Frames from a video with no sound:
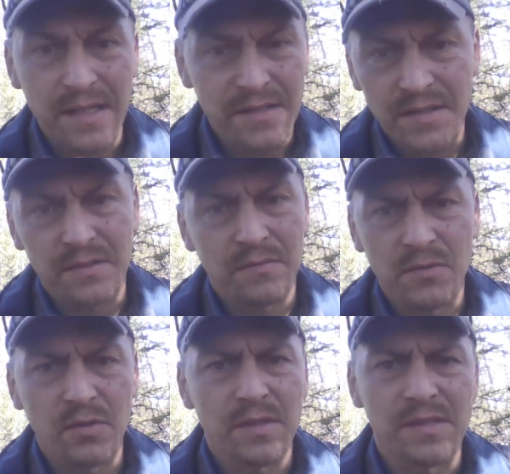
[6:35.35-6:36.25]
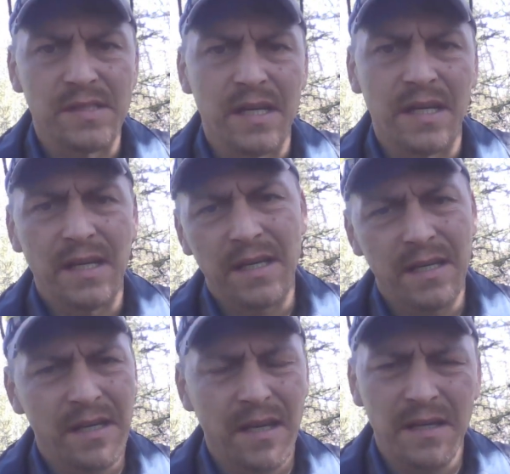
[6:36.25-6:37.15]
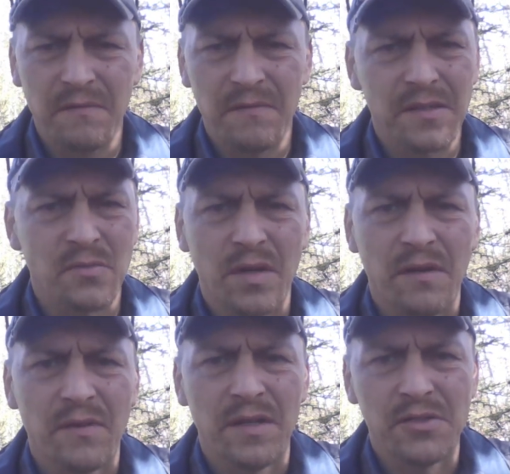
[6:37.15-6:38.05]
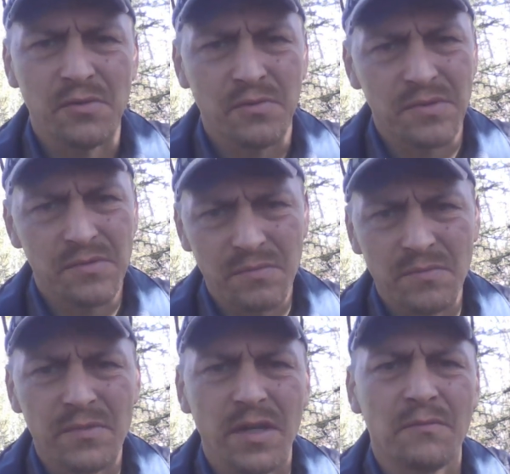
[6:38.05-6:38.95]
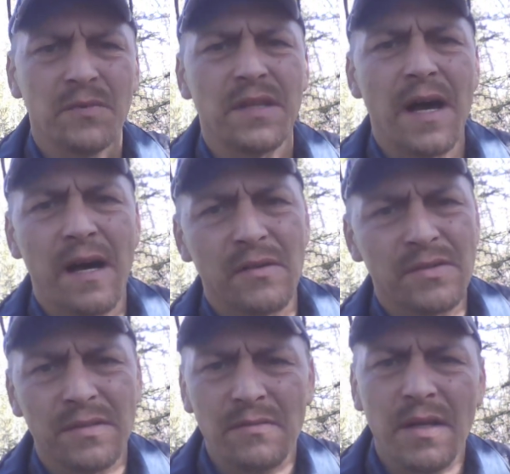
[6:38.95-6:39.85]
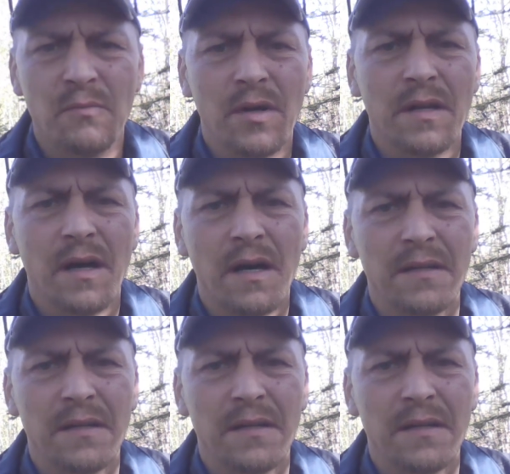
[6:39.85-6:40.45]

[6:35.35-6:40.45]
He's still doing his thing. He he got he fixed whatever issue was done with the house and, and whatnot.